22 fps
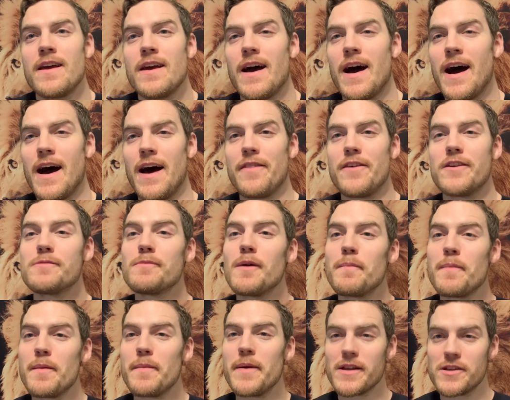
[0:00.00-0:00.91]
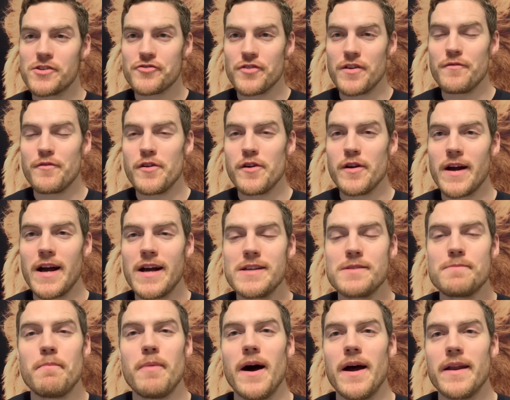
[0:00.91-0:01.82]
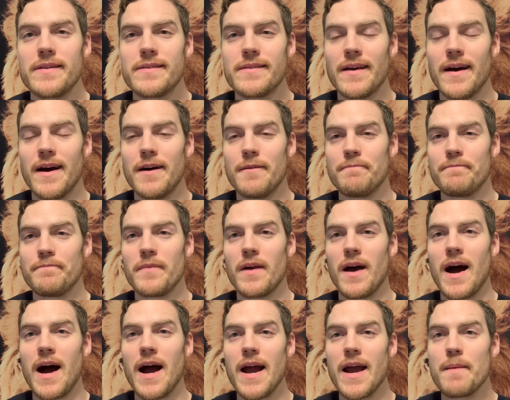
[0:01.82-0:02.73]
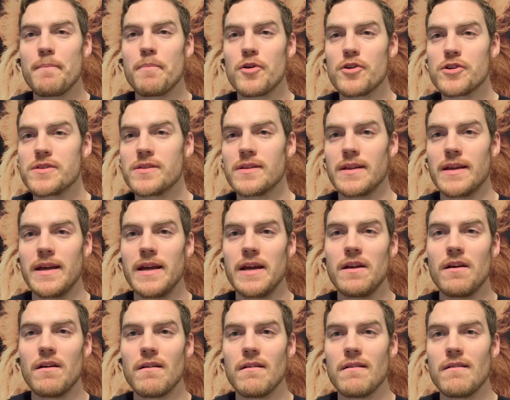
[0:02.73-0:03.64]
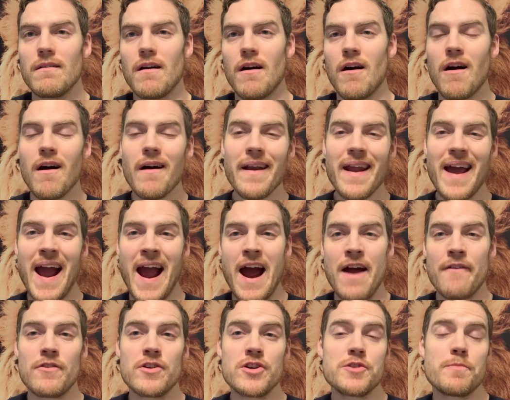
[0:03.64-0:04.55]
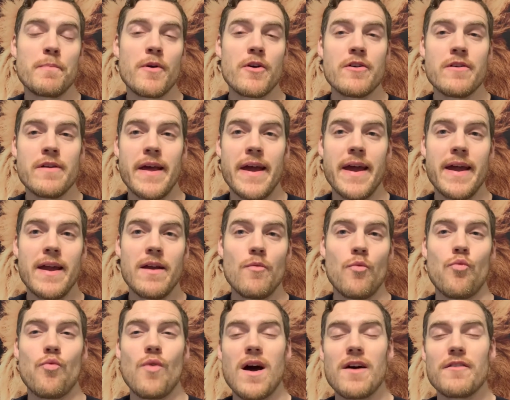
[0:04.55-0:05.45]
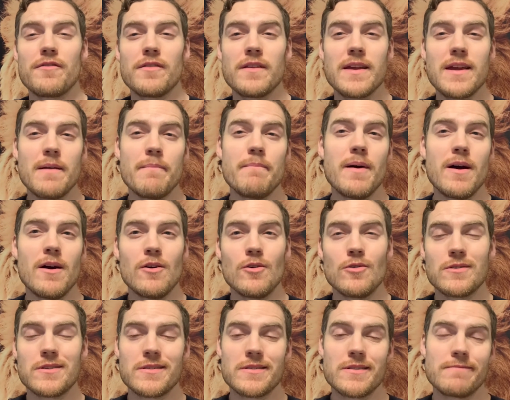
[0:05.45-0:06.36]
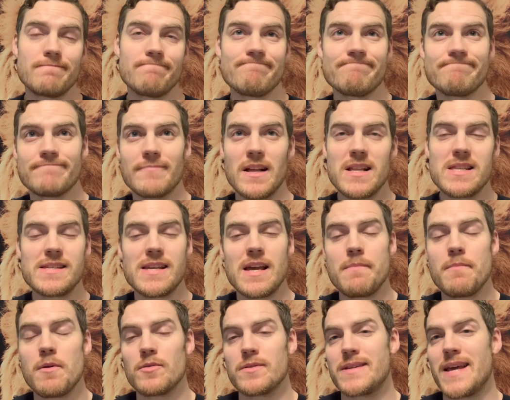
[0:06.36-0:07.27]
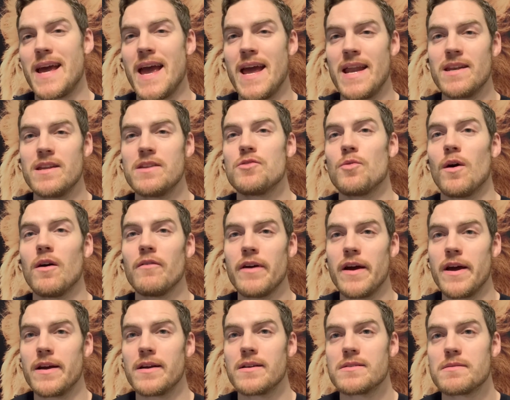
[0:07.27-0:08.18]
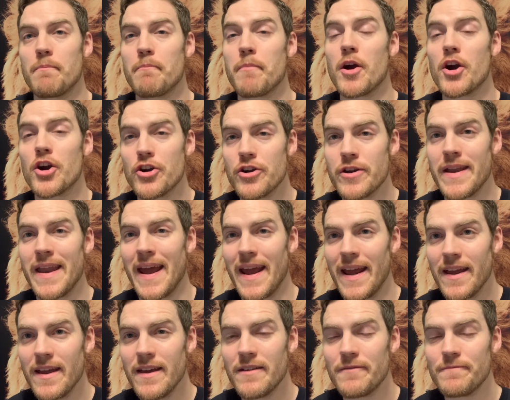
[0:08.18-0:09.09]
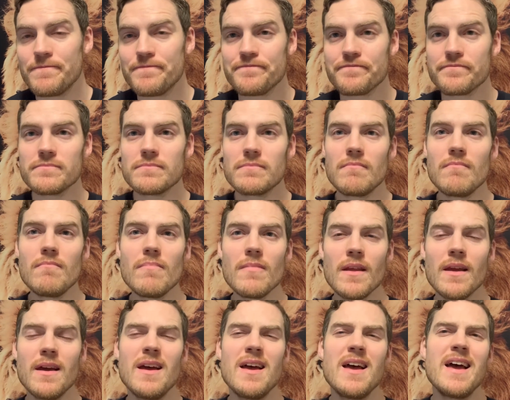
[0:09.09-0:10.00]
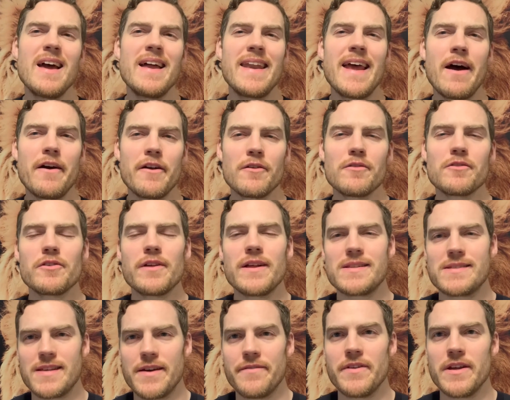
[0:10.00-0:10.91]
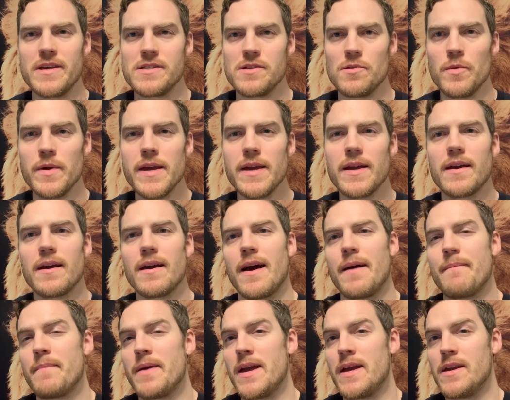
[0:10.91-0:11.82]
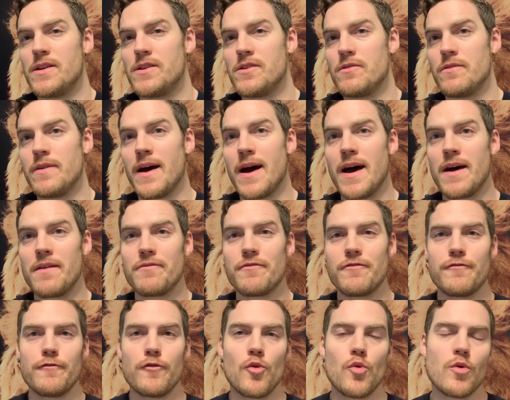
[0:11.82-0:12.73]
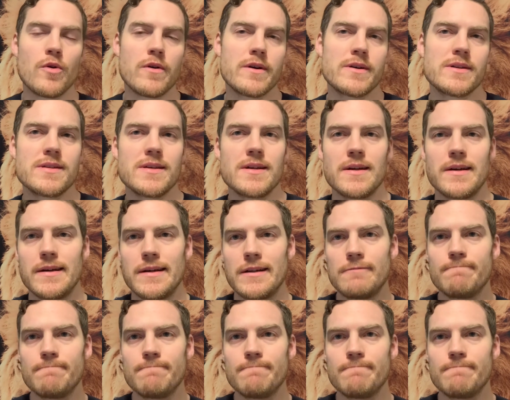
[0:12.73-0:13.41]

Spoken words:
this might be a bit extreme for you guys, but I personally eat on average per day, roughly about, I'd say about 10 to 12 eggs per day. Now, I don't do that 7 days a week. I may do that 4 to